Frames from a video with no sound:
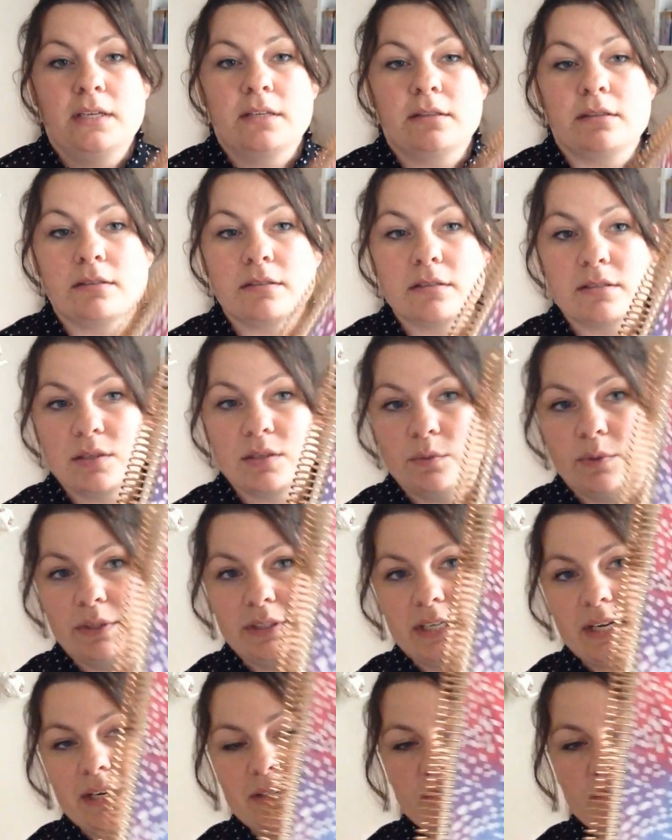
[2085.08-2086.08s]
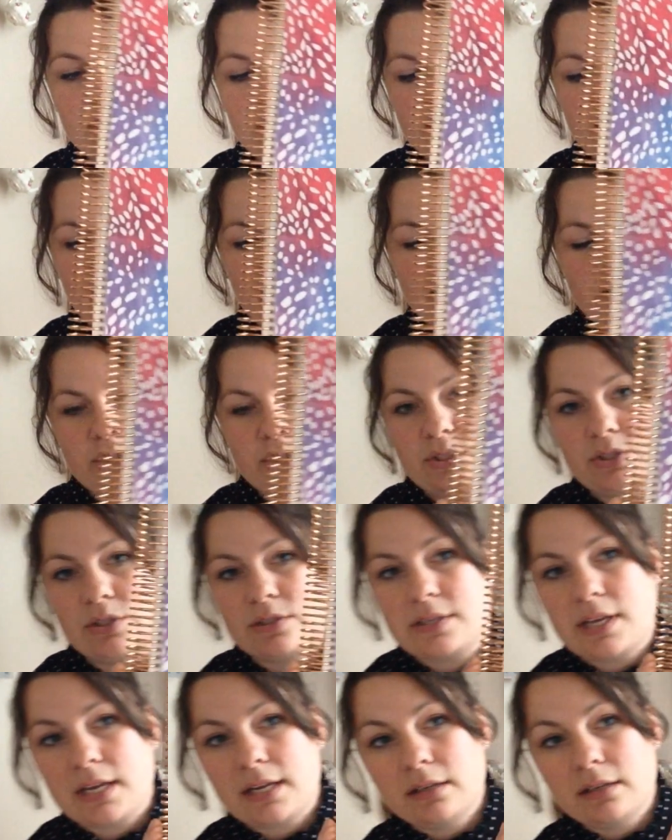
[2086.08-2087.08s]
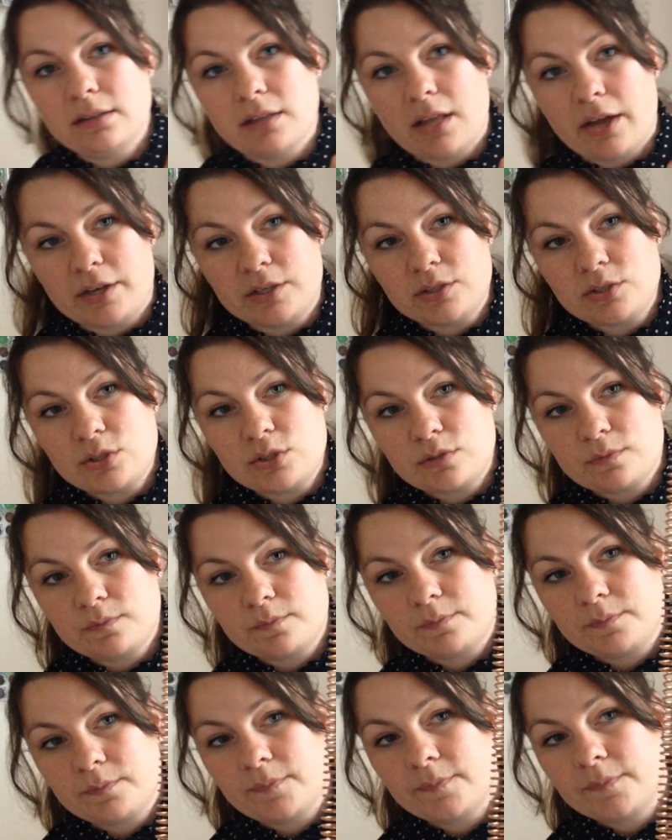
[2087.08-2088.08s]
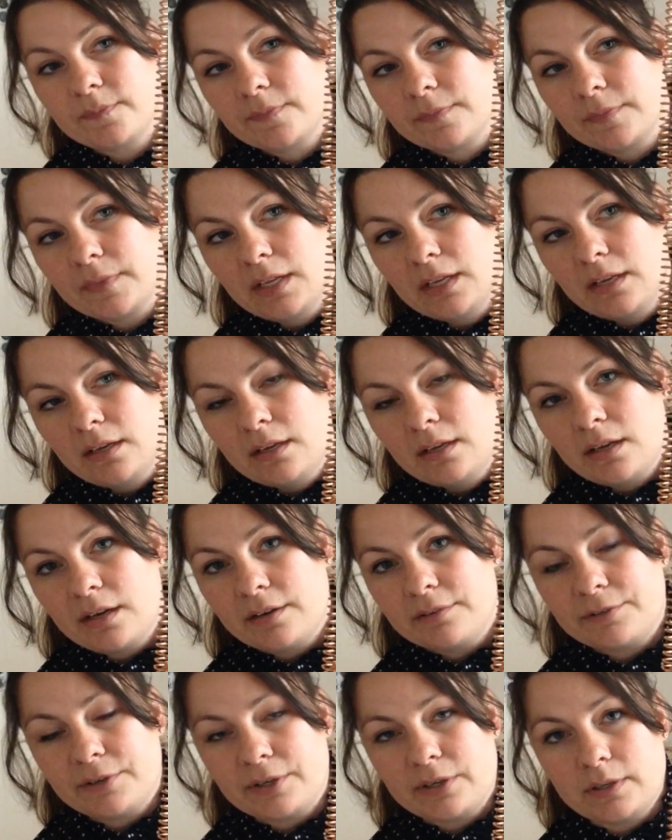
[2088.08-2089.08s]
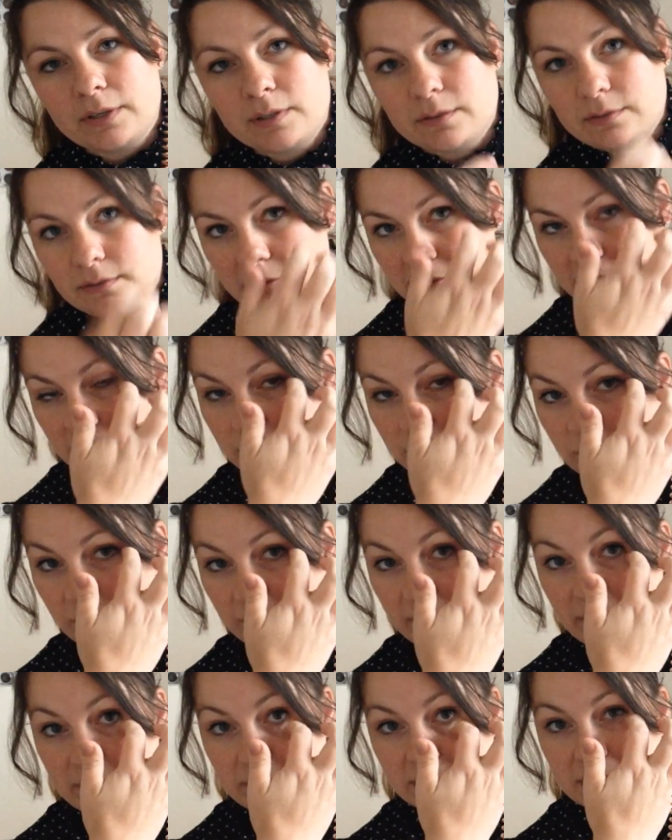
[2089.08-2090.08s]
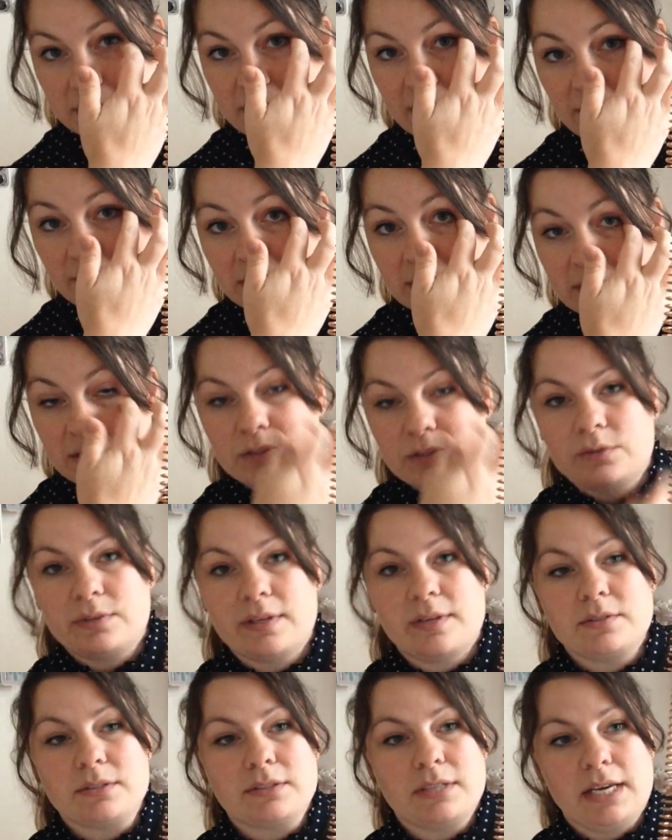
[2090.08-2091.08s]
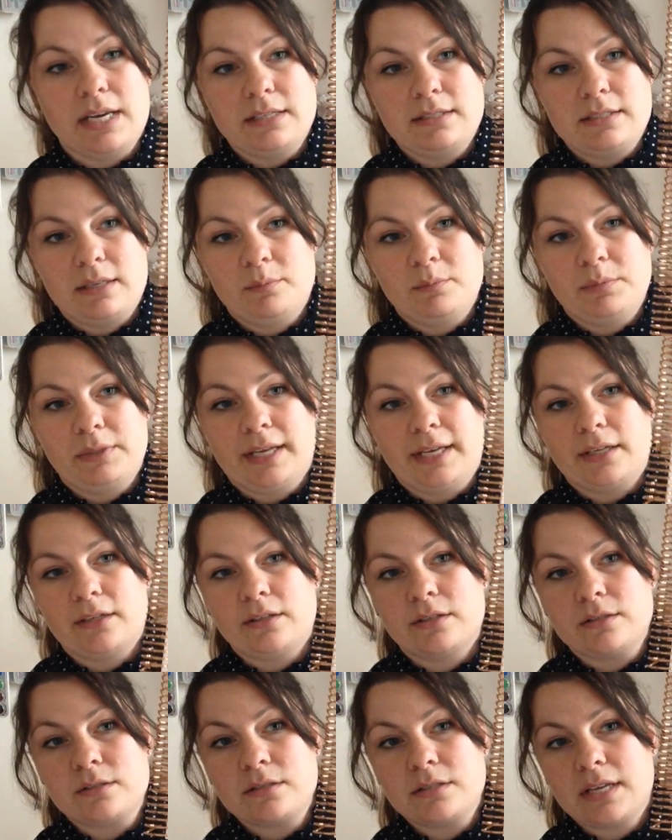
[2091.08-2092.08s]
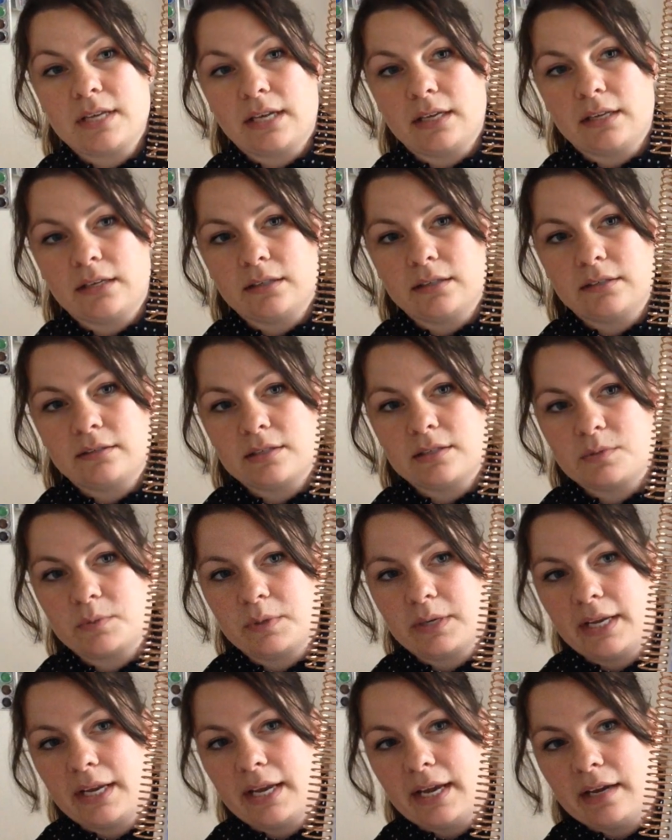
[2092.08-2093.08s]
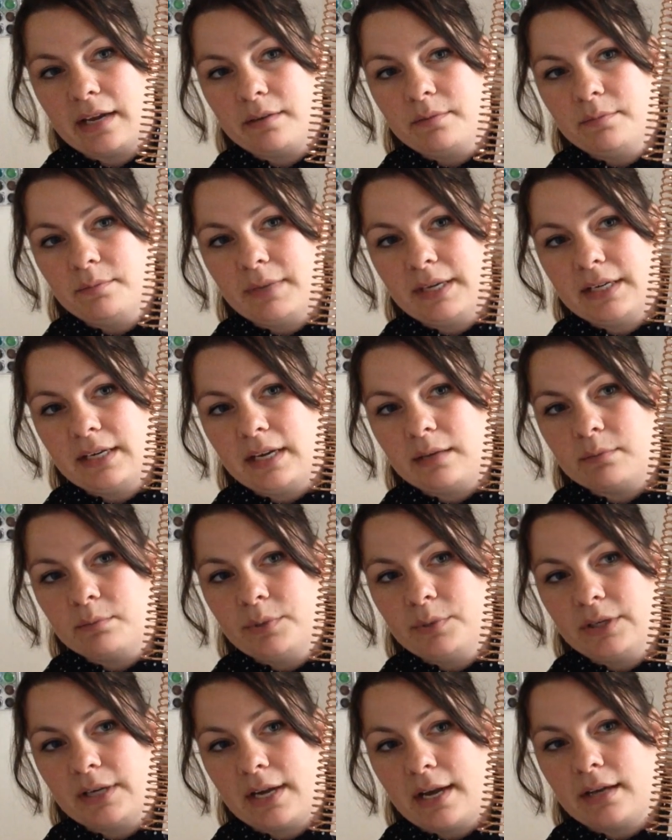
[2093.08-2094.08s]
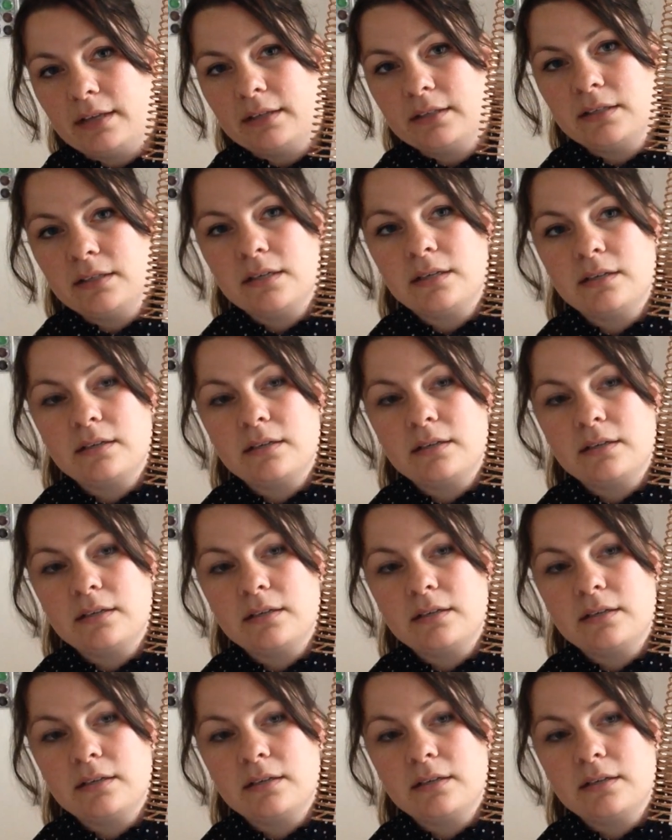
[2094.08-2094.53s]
This is the one that I just got. She just had a launch of her 2017-2018 planners, and this one I had my name put on.